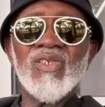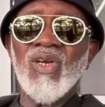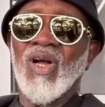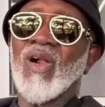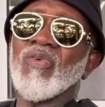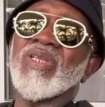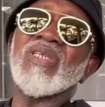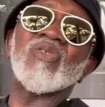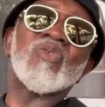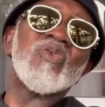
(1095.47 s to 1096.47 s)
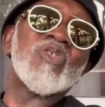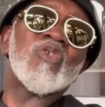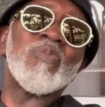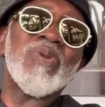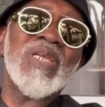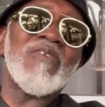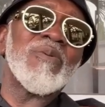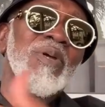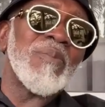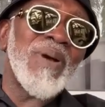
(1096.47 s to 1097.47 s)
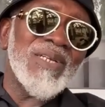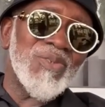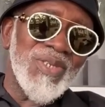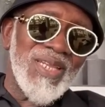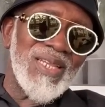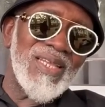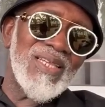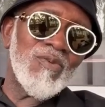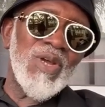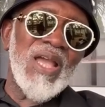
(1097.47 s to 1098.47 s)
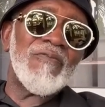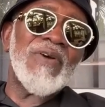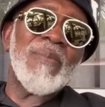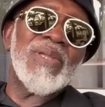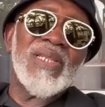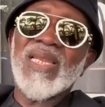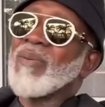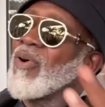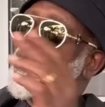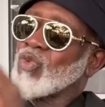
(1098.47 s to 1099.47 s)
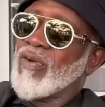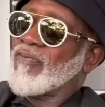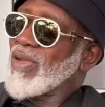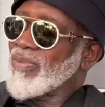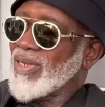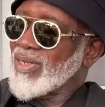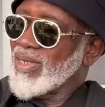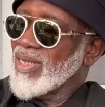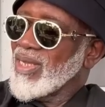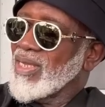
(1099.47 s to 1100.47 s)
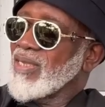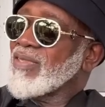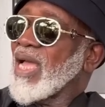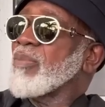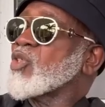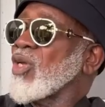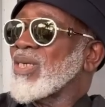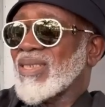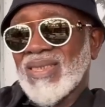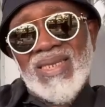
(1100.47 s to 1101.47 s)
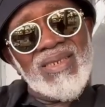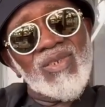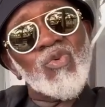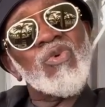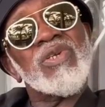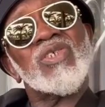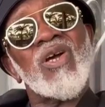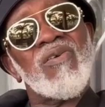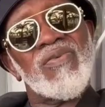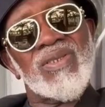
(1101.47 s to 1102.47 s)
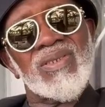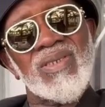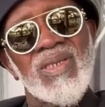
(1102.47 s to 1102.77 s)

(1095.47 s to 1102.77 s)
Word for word: So all we need to do is to bring everybody back together. We are a family. Labour is one family. If there are misunderstandings, we will resolve it.